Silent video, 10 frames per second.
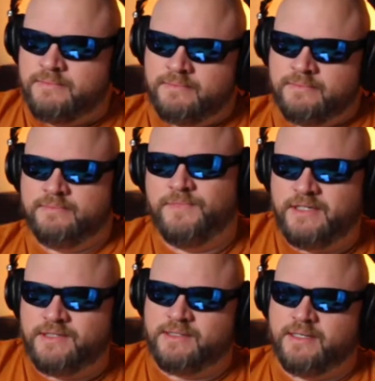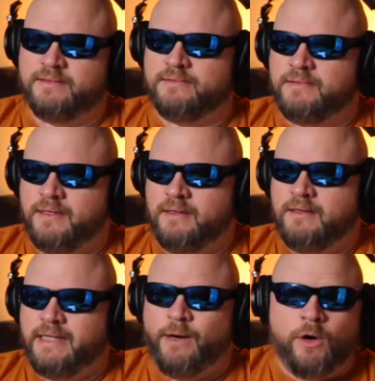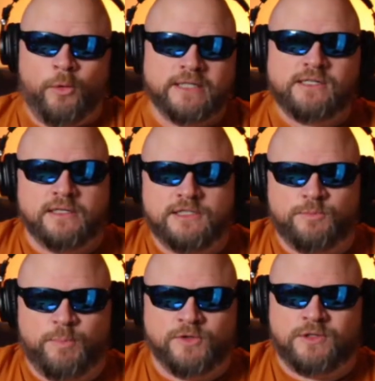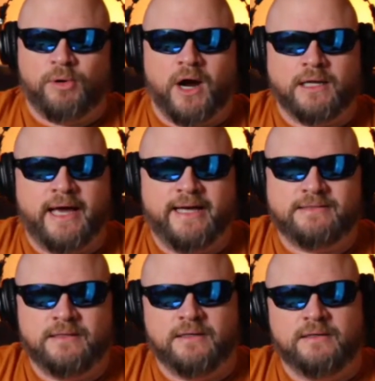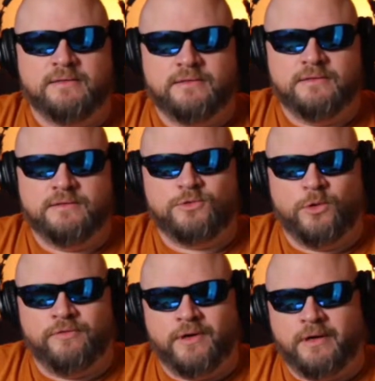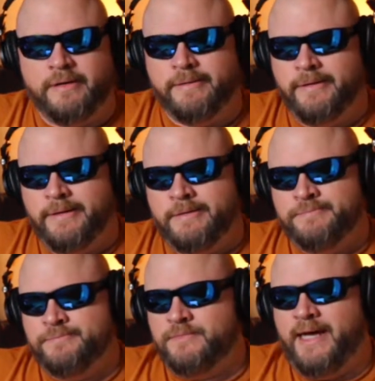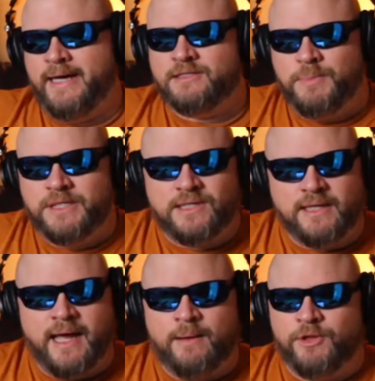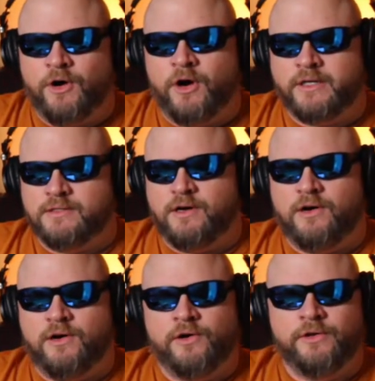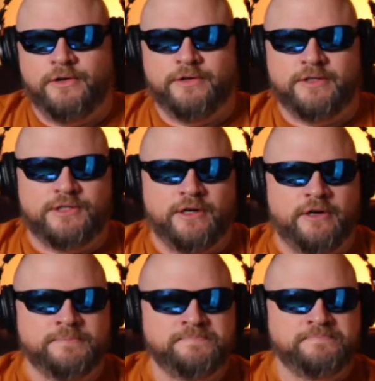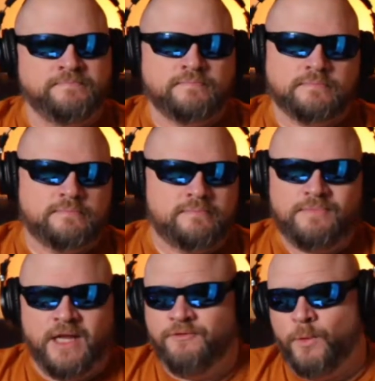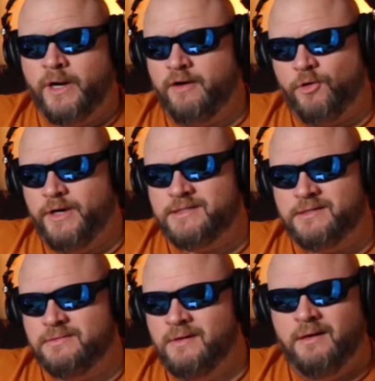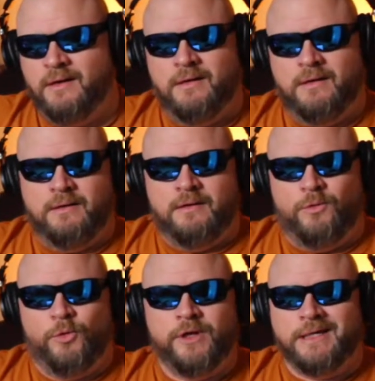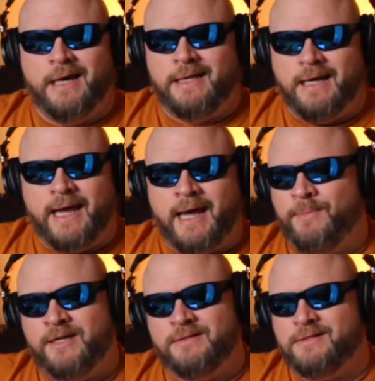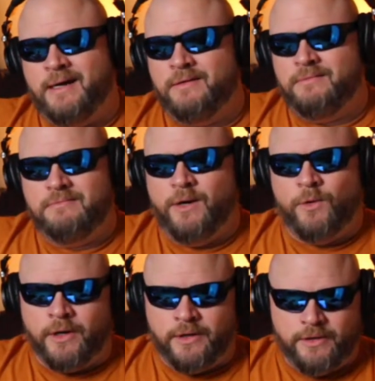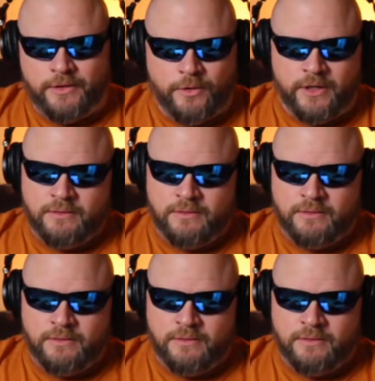They were originally supposed to broadcast the sort of exhibition game with Arkansas earlier this year, and for whatever reason, really late in the game, they decided they weren't going to do it.